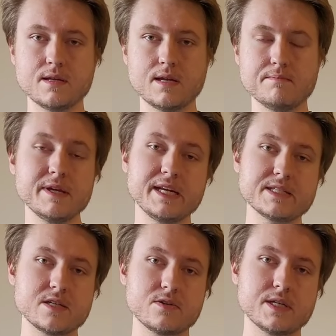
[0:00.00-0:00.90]

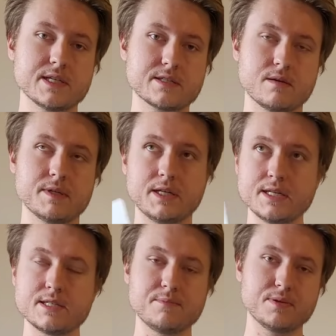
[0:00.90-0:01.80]
miniseries that's coming to
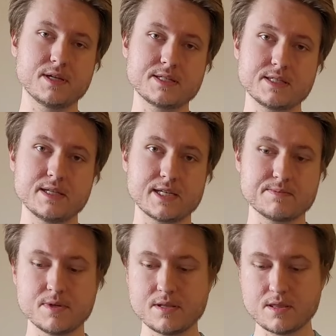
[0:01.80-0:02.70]
Disney Plus
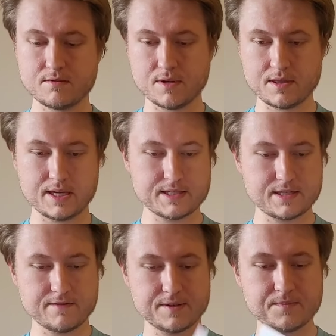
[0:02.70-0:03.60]
next month around
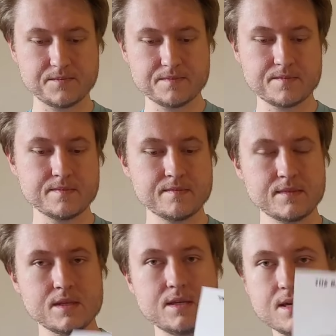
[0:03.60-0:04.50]
Thanksgiving.
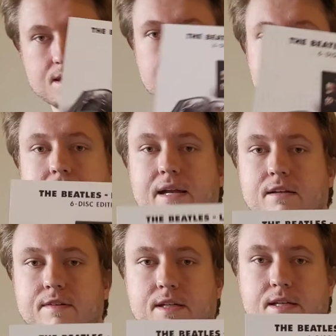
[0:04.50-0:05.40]
And then the back
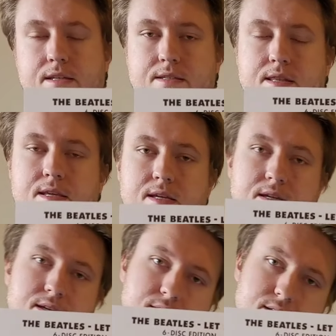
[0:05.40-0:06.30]
of it is the